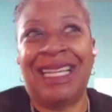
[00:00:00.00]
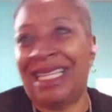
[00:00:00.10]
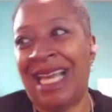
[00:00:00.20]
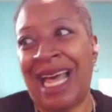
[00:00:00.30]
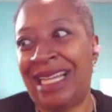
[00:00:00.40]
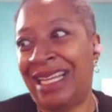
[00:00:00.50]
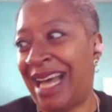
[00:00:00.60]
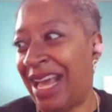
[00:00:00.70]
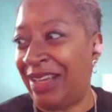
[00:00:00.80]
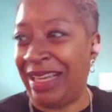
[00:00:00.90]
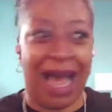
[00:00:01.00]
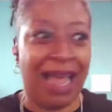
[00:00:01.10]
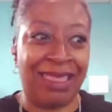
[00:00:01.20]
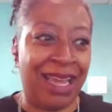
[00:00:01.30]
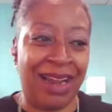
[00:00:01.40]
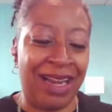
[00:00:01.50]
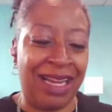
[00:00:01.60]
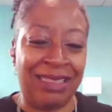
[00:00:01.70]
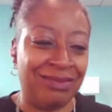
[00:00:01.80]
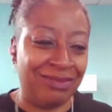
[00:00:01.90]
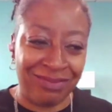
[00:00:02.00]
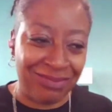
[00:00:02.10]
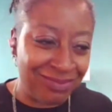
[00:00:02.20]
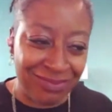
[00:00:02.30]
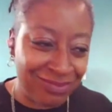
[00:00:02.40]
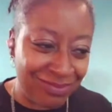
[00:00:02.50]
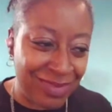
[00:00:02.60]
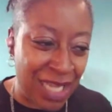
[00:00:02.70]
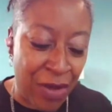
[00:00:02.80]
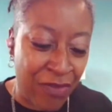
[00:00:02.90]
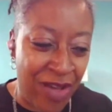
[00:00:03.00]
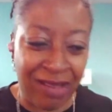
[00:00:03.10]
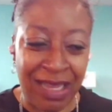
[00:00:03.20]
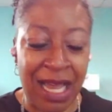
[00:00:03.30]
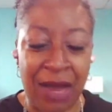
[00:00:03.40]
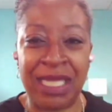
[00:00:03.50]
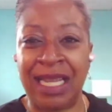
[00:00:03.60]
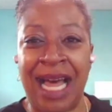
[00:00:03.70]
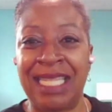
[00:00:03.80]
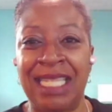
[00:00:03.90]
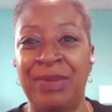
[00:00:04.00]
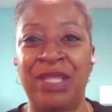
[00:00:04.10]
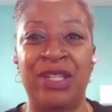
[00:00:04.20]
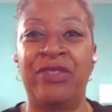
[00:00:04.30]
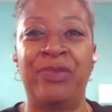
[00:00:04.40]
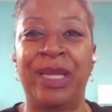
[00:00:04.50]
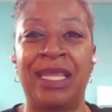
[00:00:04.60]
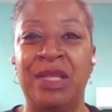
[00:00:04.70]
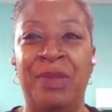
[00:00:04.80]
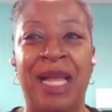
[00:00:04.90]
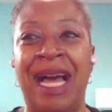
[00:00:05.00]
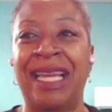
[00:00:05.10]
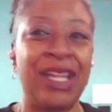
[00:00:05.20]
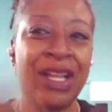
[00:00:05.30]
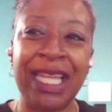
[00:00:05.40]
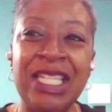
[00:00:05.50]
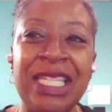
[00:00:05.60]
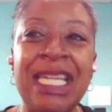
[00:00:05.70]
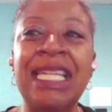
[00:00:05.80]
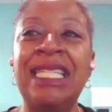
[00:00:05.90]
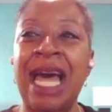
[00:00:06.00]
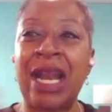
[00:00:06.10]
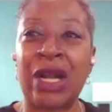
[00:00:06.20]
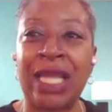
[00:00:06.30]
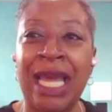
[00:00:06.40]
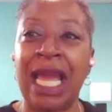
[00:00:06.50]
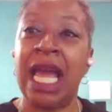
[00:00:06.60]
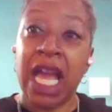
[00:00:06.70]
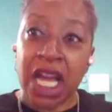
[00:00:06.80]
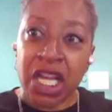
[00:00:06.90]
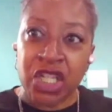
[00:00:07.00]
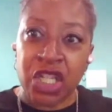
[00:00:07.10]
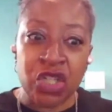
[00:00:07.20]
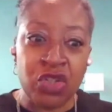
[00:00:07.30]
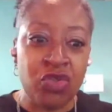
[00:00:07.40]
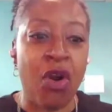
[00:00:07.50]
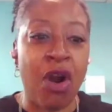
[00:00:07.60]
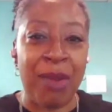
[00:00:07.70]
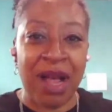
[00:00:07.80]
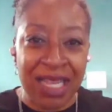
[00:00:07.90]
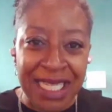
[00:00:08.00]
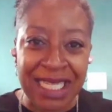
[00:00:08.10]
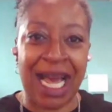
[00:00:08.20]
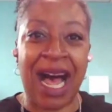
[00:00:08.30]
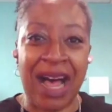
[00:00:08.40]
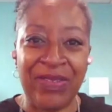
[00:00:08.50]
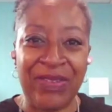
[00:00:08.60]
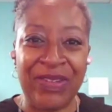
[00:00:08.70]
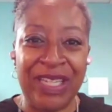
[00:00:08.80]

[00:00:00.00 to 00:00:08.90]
yet I got there and, felt like I was the last to be served because I was Black, just things that are like just normal stuff